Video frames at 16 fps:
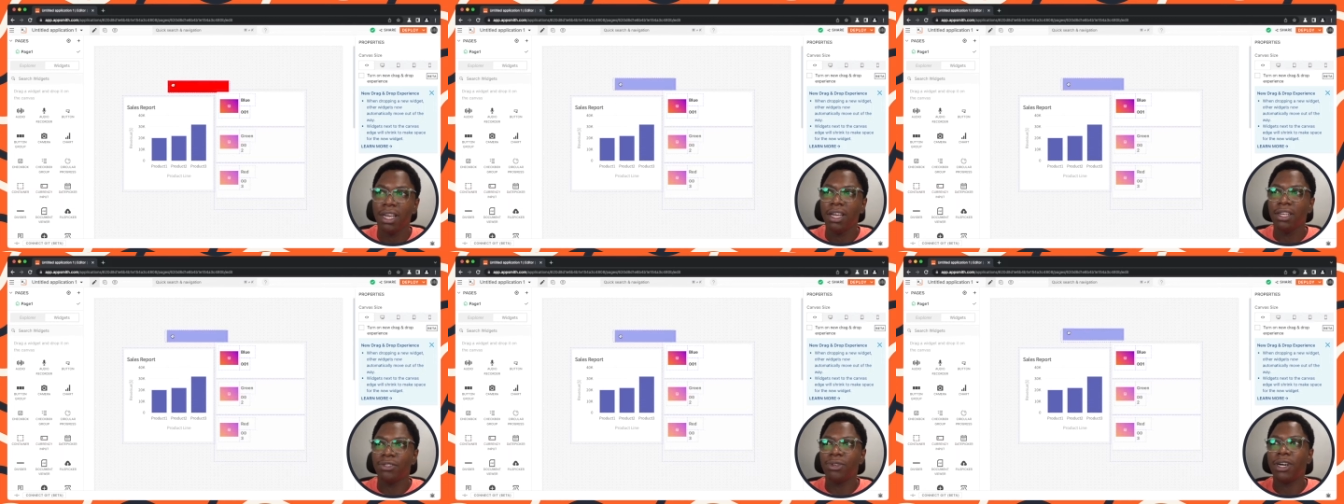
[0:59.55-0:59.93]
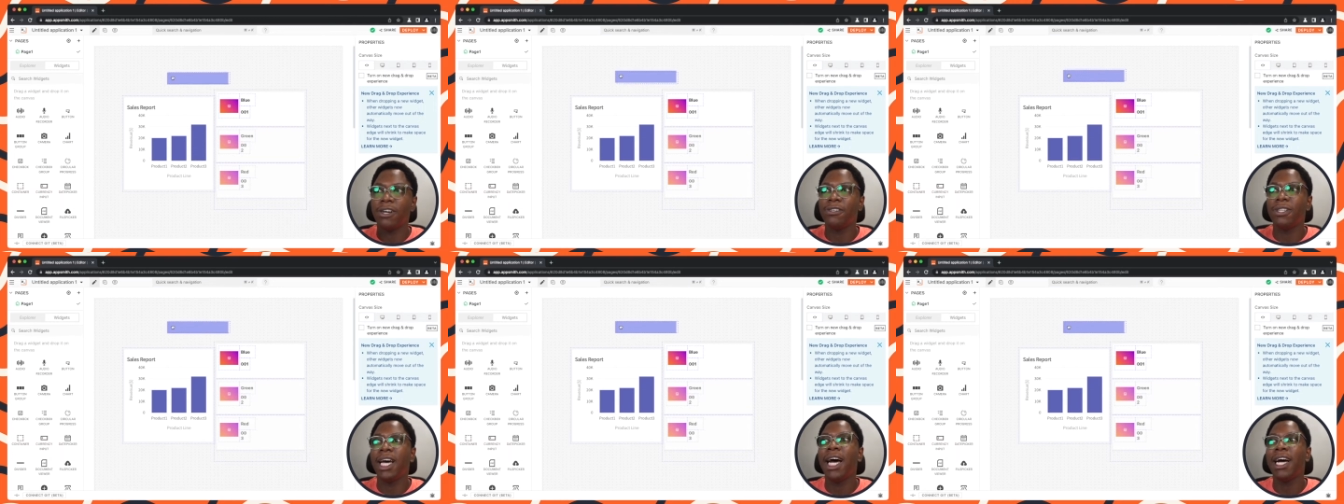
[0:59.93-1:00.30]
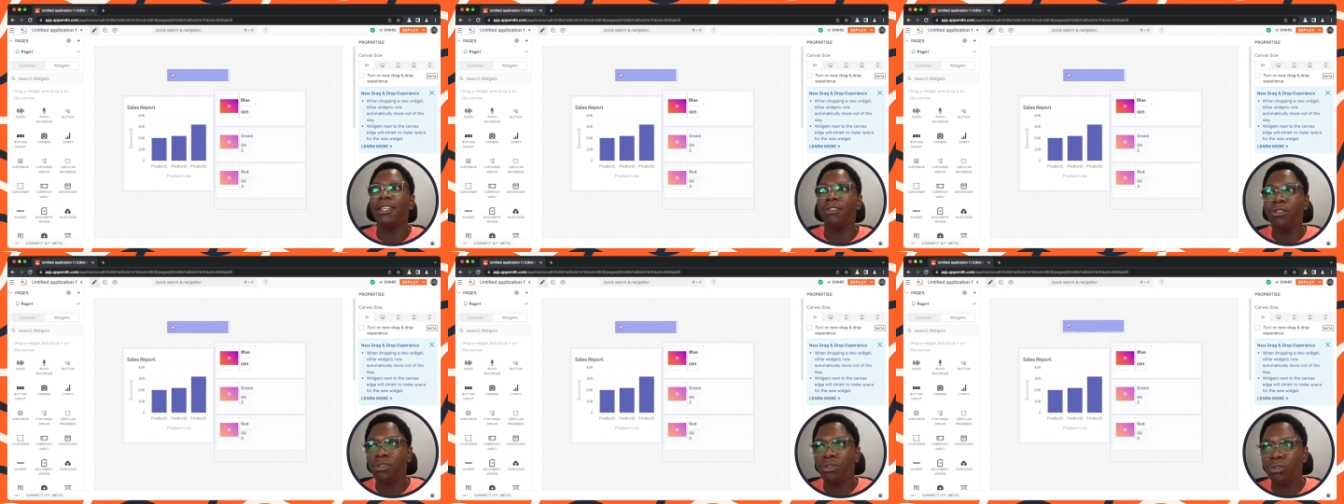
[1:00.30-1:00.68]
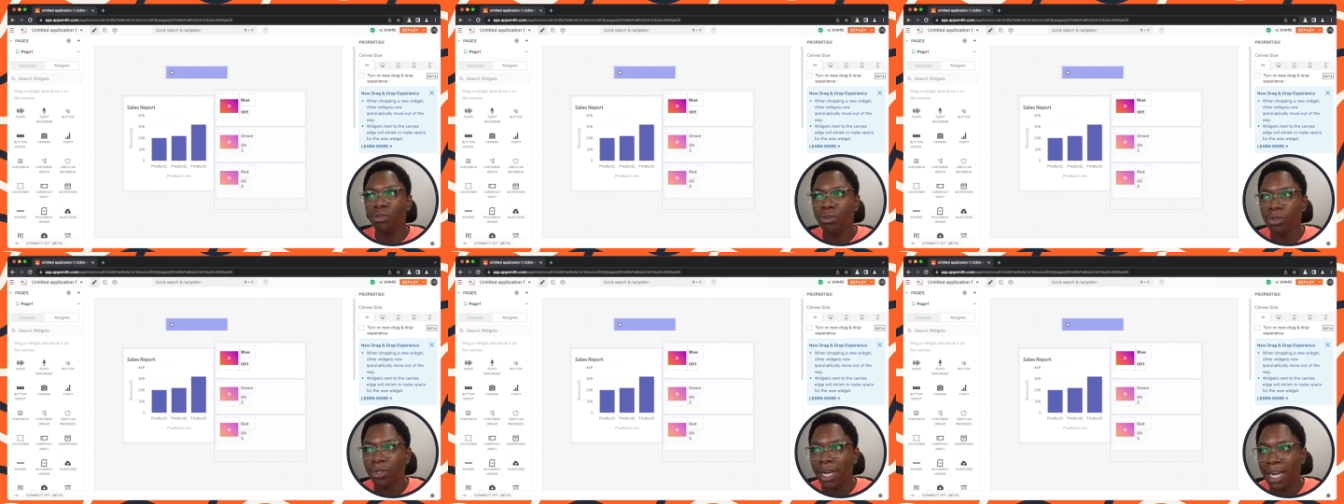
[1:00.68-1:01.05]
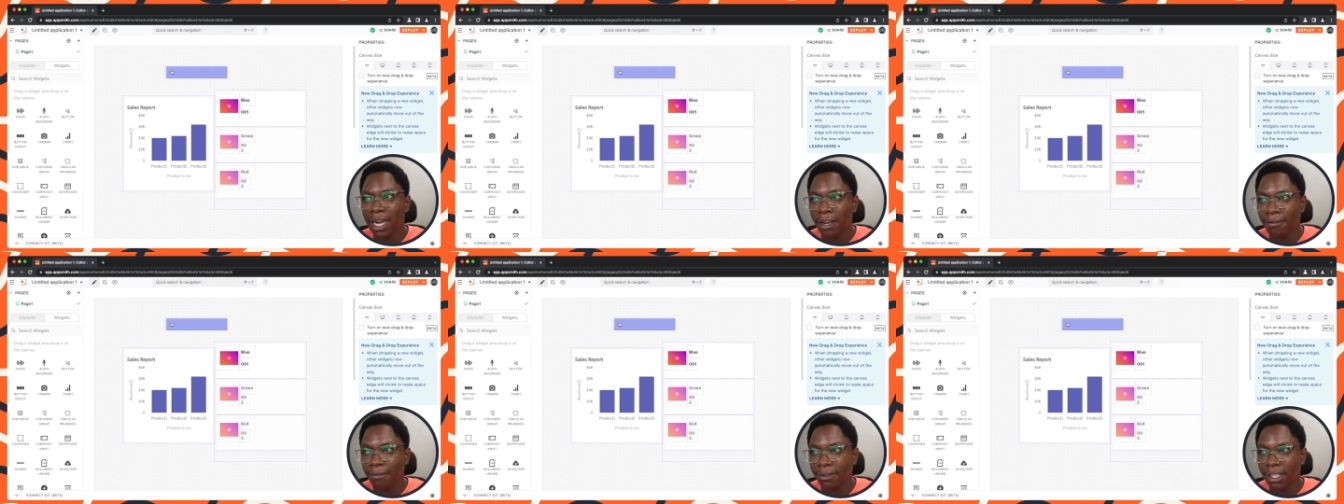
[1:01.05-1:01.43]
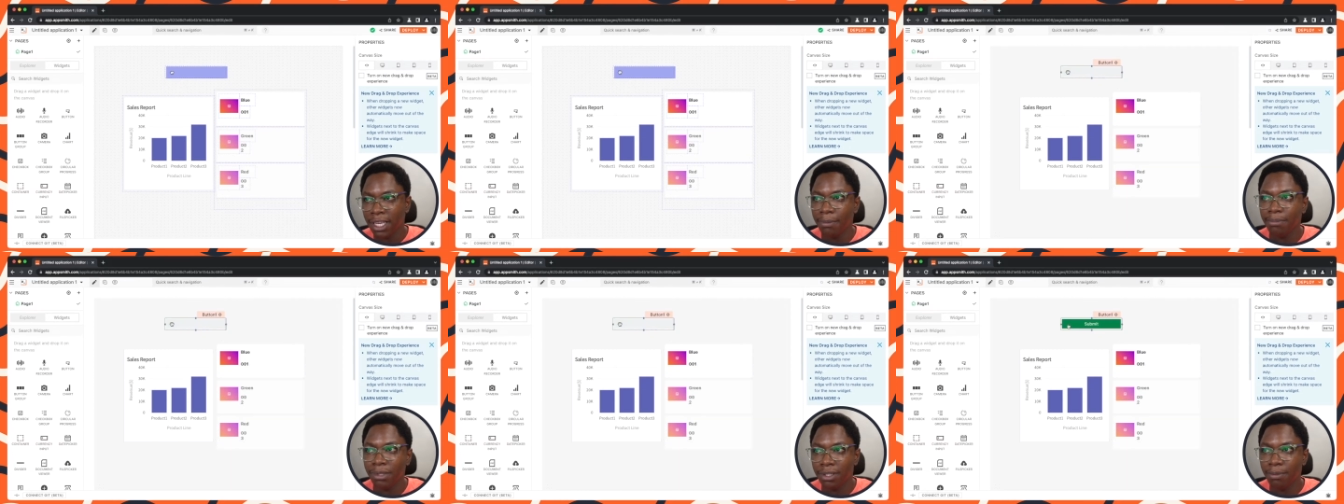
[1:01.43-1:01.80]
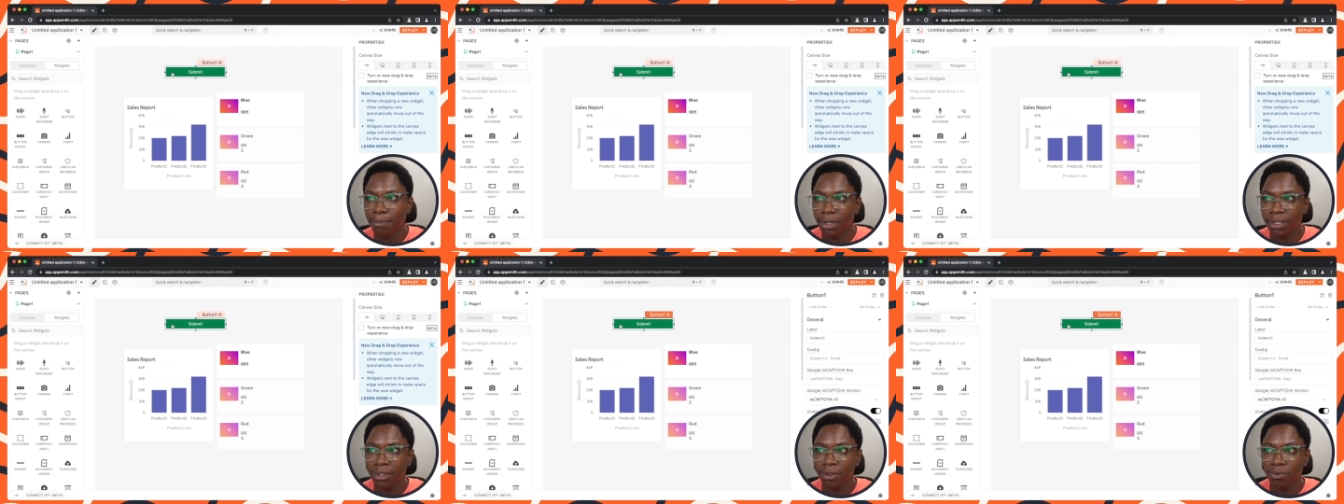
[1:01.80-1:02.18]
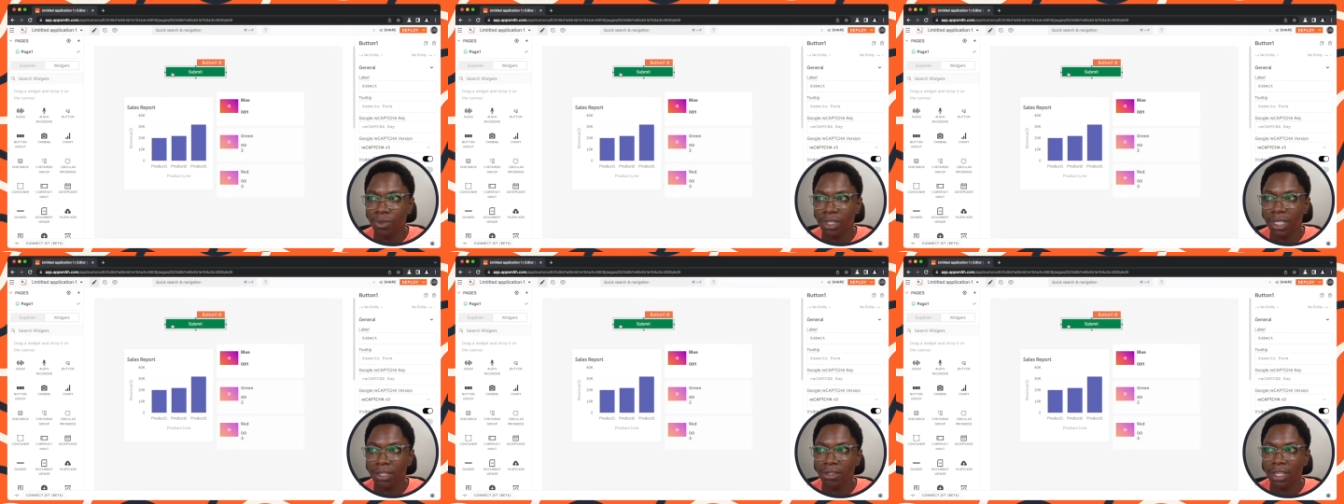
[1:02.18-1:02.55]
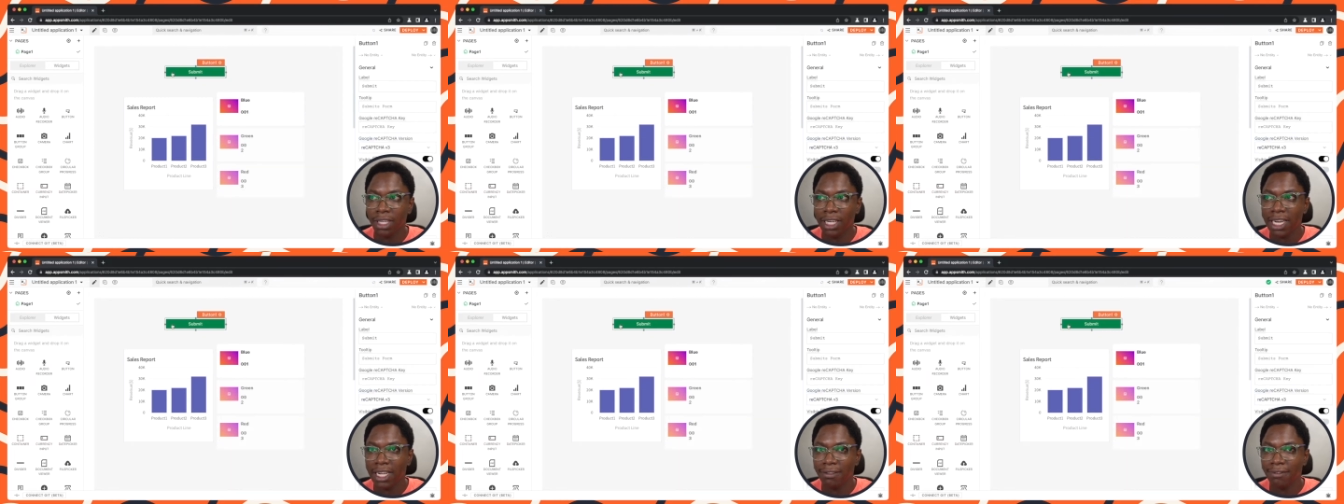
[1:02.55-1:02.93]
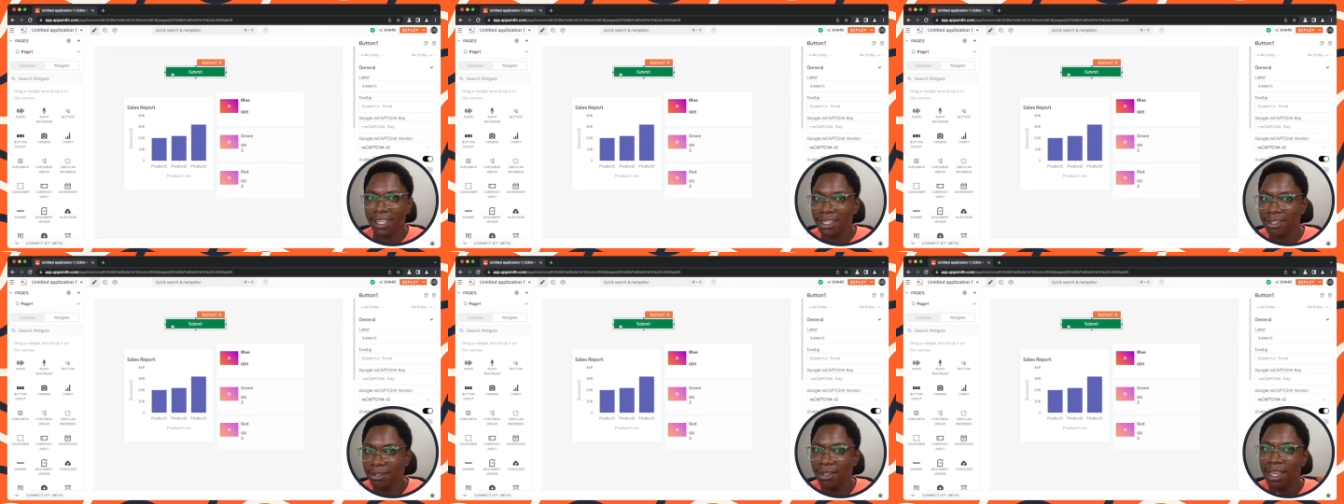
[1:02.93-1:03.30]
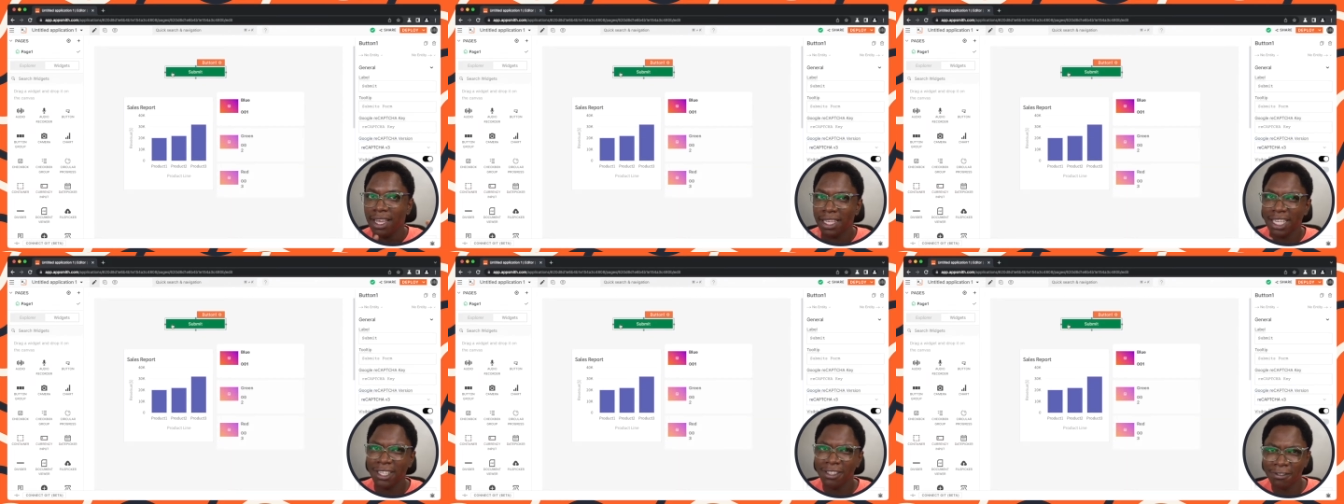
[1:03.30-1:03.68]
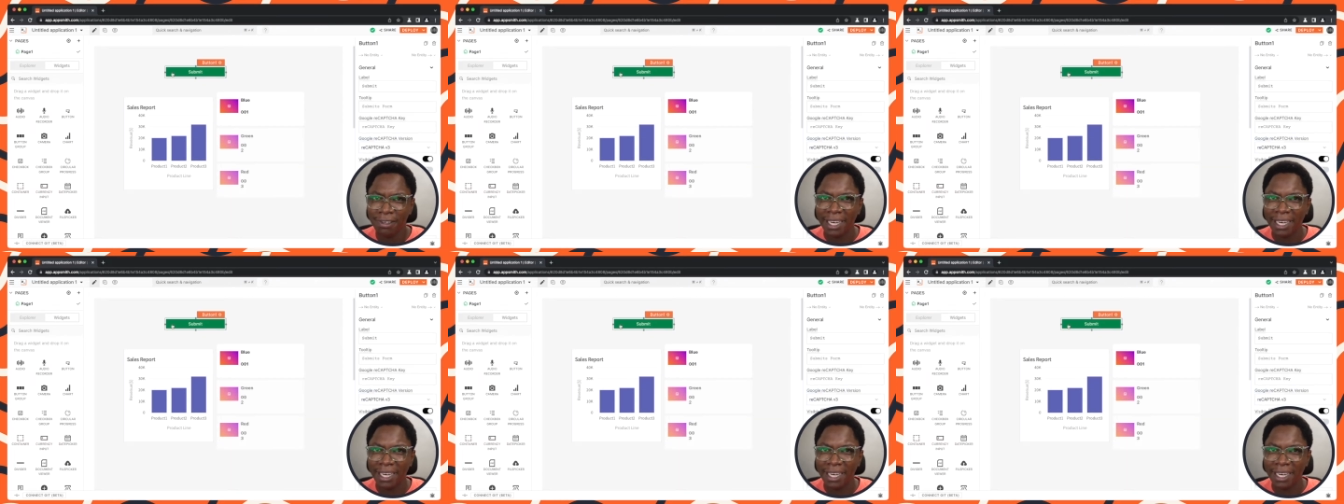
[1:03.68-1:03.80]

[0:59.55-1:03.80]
So I would have to have kept the button widget on the canvas, kind of